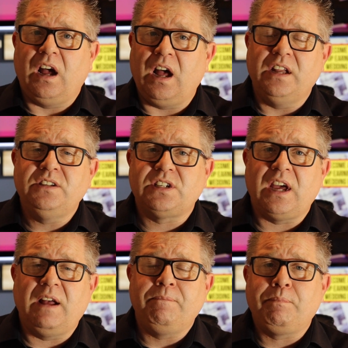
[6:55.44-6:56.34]
and
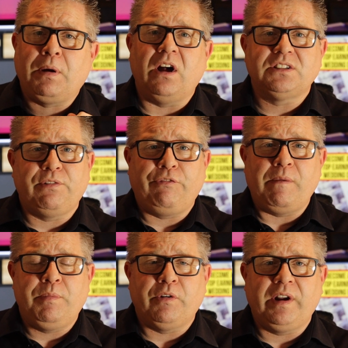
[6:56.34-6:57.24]
part of
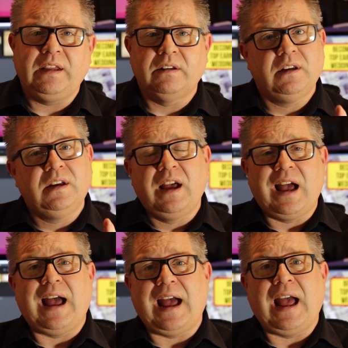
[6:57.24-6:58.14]
February
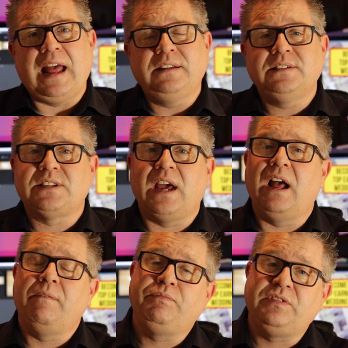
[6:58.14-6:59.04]

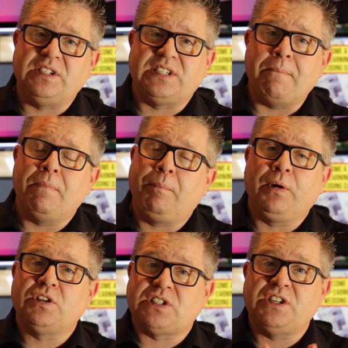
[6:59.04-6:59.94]
and December,
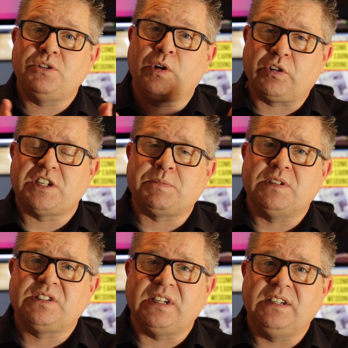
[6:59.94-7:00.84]
because I do a
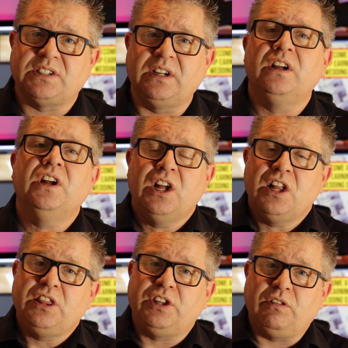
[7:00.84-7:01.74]
Christmas season,
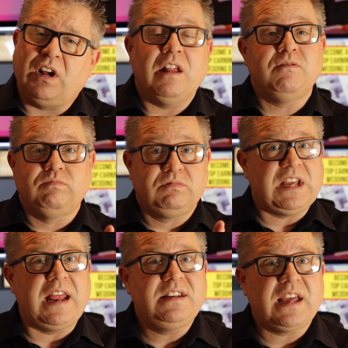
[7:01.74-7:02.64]
and
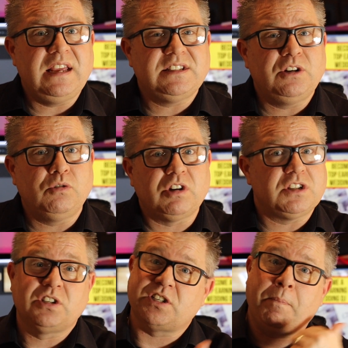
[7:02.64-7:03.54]
10 days in
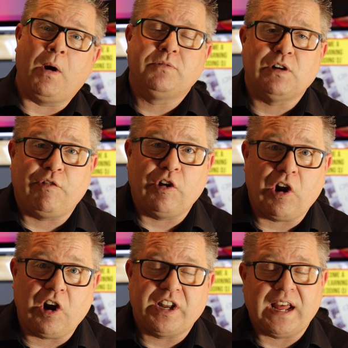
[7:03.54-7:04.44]
August because I popped off on
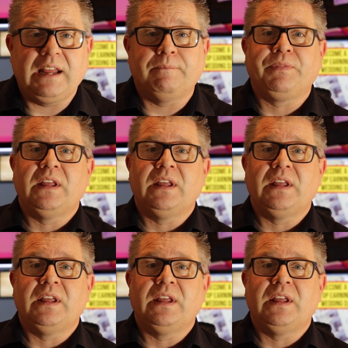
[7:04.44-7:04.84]
holiday.